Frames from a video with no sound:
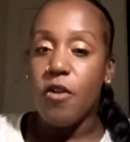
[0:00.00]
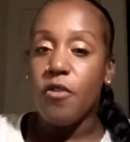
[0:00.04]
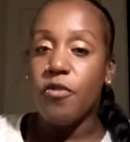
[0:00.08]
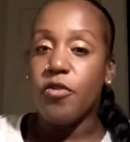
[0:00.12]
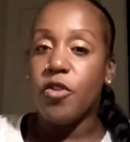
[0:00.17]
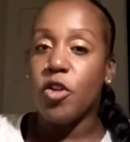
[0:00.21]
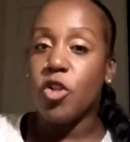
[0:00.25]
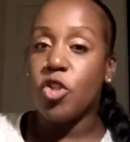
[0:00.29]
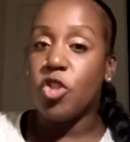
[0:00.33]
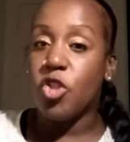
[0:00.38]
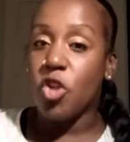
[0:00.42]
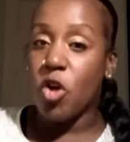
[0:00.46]

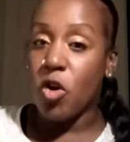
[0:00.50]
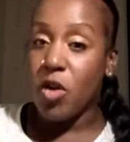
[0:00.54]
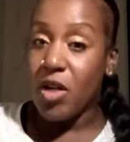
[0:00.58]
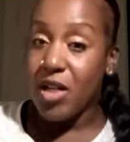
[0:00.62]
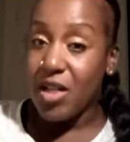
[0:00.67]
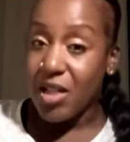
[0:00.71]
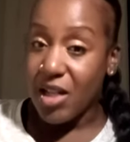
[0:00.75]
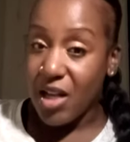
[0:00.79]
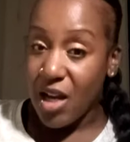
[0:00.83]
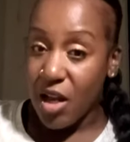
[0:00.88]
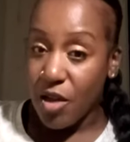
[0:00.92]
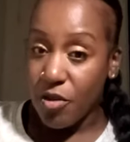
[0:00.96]
the journey
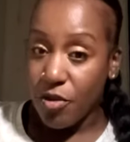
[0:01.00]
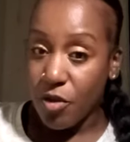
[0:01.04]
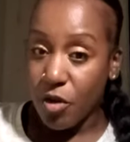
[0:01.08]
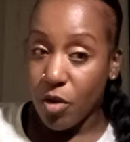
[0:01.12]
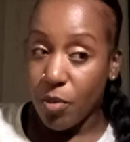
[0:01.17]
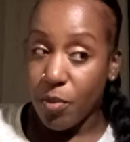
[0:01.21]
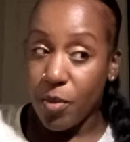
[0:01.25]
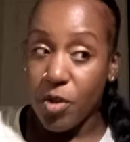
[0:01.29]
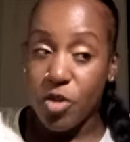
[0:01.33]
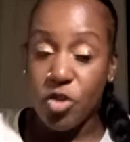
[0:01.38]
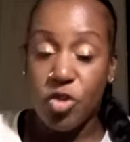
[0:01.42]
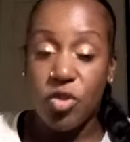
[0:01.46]

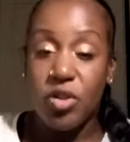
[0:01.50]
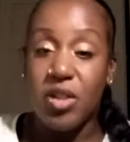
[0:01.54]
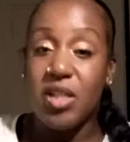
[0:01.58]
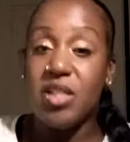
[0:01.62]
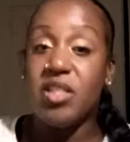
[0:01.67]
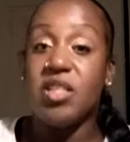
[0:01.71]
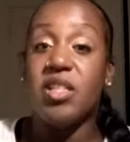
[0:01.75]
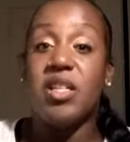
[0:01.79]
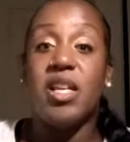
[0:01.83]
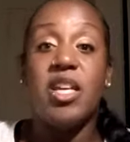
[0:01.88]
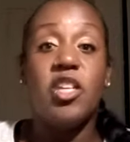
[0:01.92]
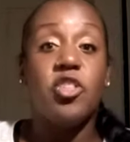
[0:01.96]
together, but your
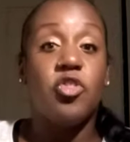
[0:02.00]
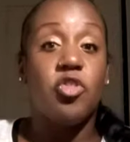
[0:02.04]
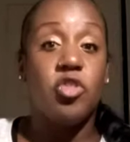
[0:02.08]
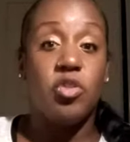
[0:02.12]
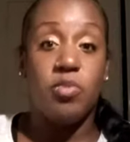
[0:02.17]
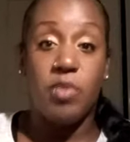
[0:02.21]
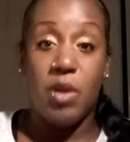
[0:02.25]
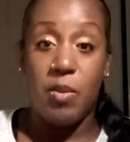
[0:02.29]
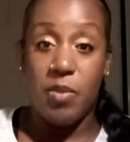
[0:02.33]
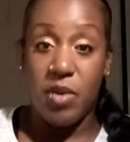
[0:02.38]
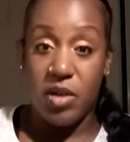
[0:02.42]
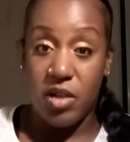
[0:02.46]

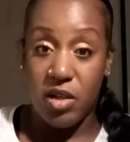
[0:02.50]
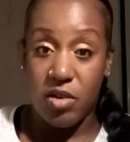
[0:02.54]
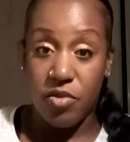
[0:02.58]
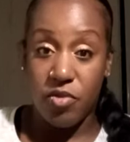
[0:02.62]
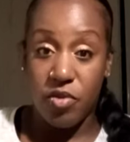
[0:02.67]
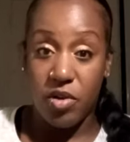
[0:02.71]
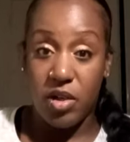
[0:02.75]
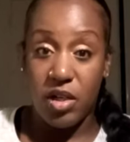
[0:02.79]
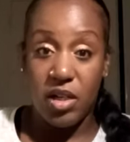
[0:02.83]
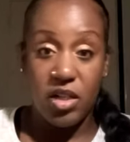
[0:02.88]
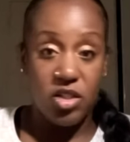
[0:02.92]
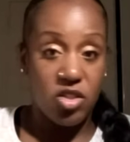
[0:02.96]
destinations may be
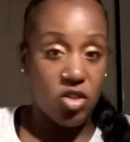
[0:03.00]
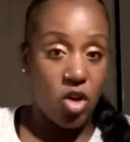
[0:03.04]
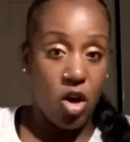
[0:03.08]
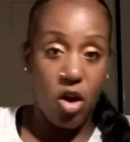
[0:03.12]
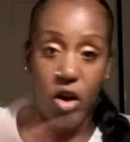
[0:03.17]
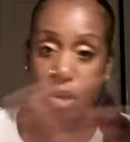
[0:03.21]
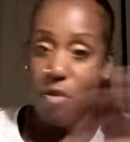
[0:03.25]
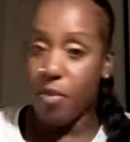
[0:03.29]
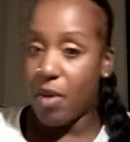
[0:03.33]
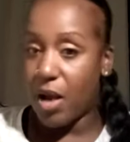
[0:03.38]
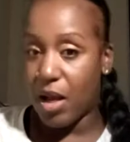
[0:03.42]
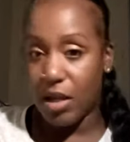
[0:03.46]
different. And it's
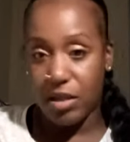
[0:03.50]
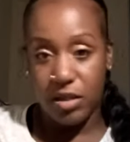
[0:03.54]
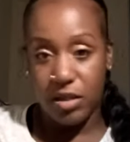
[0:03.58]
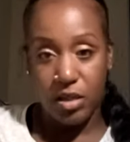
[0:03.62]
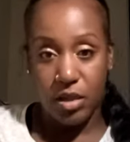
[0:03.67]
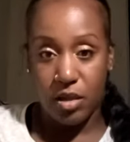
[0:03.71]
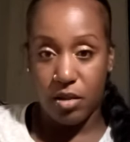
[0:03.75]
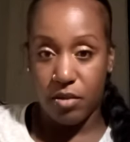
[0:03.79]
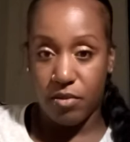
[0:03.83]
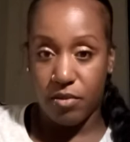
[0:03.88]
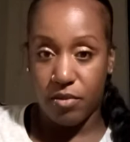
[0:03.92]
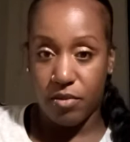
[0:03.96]
all
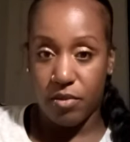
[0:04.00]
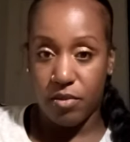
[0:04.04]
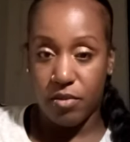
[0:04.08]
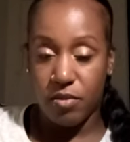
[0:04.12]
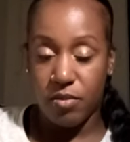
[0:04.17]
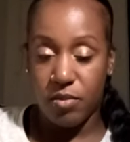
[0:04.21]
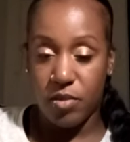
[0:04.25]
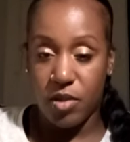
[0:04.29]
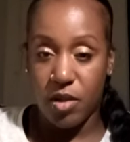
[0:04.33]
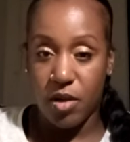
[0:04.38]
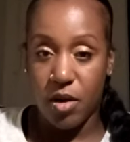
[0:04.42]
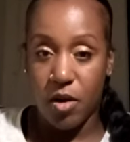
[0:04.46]
positive,
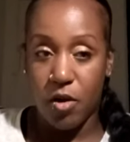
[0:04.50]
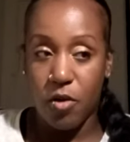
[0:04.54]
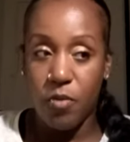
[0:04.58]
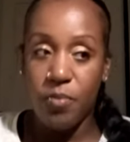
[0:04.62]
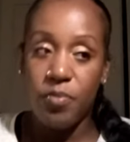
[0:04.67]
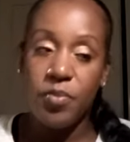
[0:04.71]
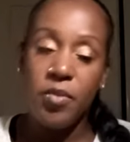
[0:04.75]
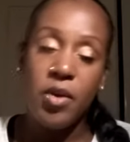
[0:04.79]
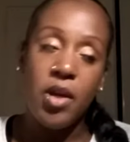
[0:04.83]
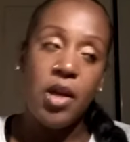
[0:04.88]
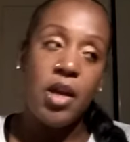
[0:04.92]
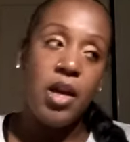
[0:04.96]
you know?
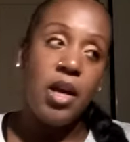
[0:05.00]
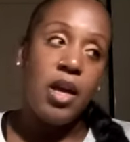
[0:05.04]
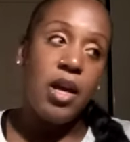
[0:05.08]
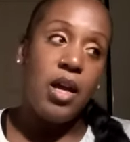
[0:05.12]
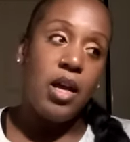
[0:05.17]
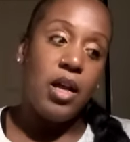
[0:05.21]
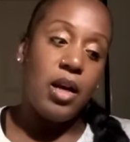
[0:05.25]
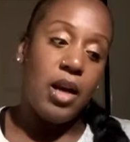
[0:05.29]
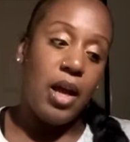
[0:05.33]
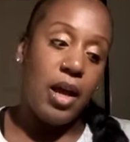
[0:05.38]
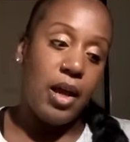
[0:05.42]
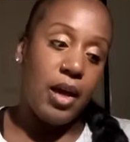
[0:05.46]

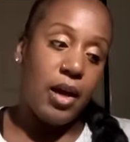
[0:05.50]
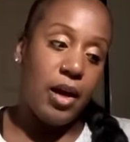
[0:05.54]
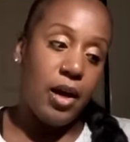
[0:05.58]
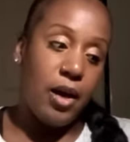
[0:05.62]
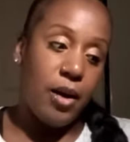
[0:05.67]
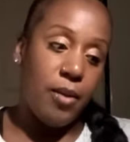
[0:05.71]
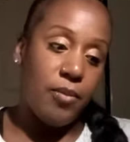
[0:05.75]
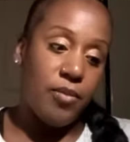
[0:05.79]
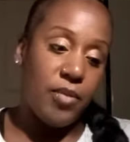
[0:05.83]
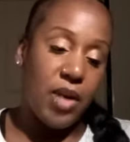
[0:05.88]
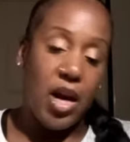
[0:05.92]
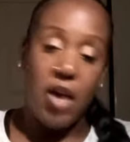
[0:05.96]
Like,
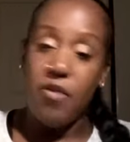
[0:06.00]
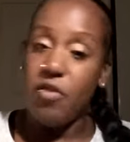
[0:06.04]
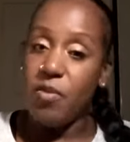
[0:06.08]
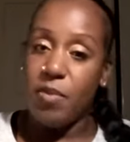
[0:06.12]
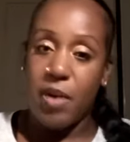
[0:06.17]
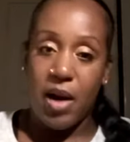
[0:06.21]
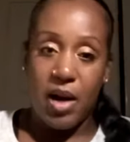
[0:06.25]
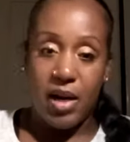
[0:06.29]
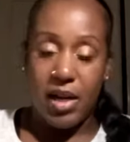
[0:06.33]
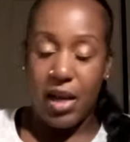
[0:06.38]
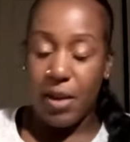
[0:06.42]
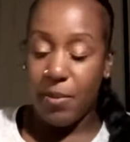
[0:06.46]

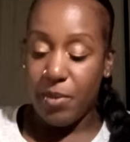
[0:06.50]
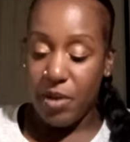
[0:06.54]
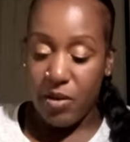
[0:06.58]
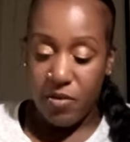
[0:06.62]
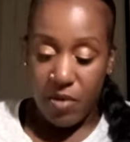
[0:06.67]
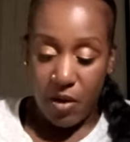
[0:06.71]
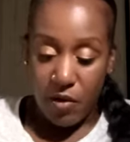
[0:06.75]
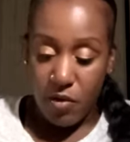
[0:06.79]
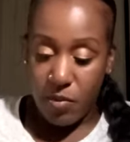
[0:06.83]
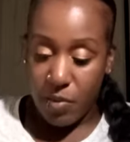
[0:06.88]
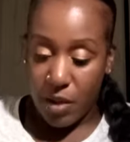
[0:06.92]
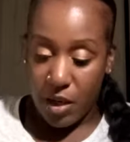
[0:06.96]
everybody, I believe
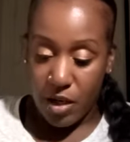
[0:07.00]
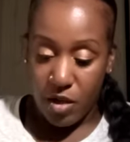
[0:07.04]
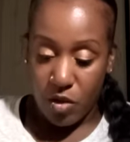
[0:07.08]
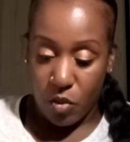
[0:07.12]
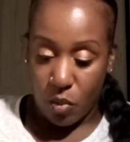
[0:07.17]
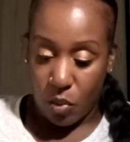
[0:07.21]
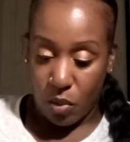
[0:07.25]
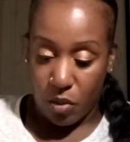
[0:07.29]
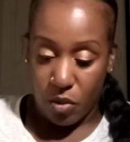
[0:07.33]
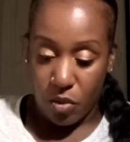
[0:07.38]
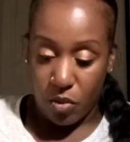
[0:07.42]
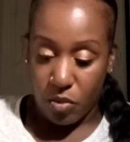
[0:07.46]
everybody in the
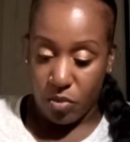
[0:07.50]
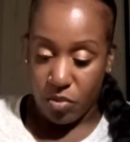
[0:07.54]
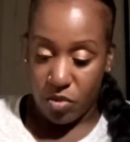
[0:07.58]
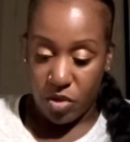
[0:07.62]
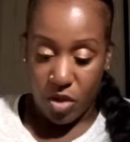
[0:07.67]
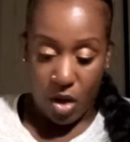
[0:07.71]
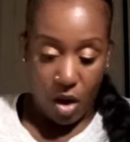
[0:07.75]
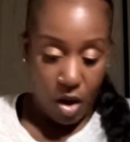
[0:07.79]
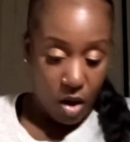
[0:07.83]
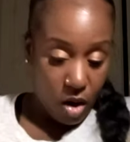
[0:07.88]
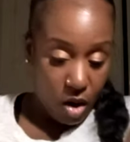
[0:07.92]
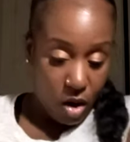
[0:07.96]
world,
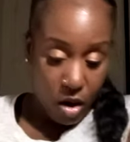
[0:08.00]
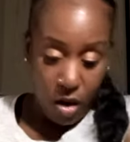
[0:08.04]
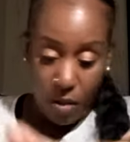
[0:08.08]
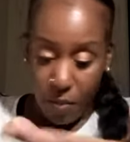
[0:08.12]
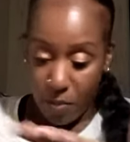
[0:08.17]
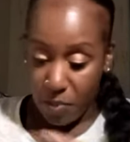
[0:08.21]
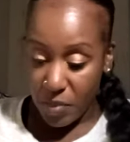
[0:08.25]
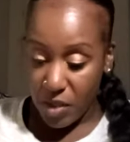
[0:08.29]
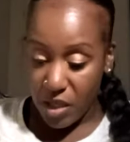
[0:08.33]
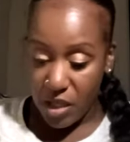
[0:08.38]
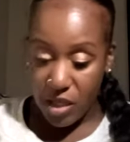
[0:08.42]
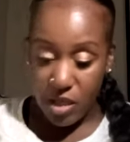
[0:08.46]
y'all,
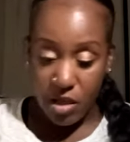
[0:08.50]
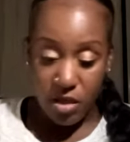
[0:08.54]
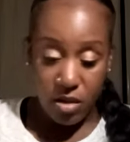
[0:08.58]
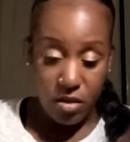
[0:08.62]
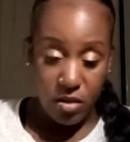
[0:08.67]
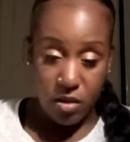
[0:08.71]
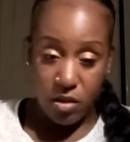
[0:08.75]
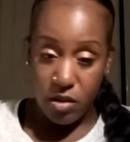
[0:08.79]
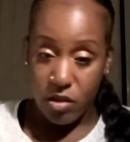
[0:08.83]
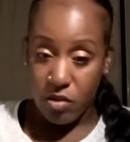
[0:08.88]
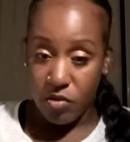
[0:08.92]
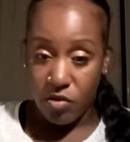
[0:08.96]
me,
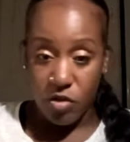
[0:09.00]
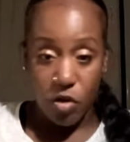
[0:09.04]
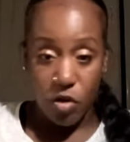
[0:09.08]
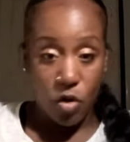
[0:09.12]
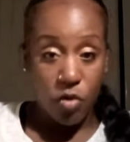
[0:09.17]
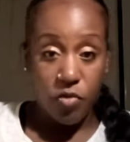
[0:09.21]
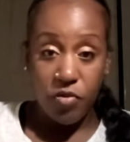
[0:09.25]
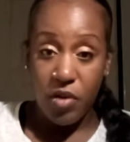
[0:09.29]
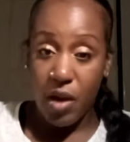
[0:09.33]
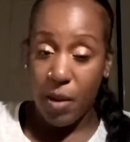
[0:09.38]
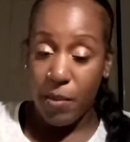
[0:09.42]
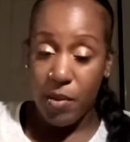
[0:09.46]
your
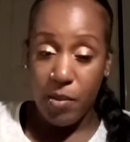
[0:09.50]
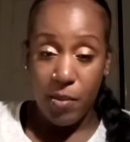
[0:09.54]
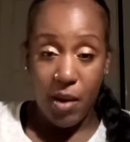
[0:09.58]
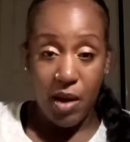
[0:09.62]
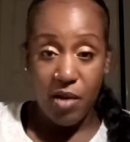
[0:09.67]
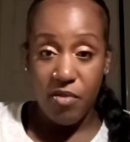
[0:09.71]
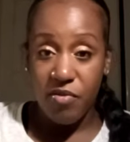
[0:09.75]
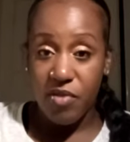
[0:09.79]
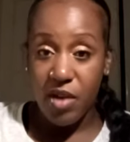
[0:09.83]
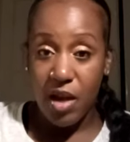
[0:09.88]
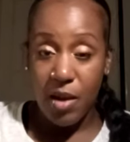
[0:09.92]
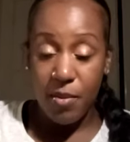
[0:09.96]
family, my
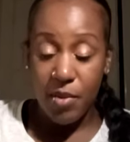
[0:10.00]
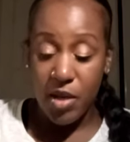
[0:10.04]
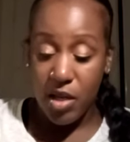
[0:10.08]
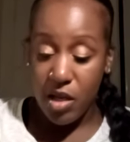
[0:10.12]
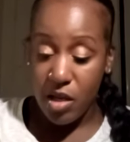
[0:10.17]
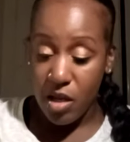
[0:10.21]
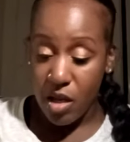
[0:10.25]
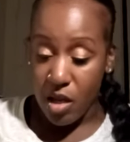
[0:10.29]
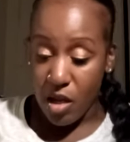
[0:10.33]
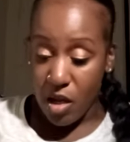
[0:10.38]
family,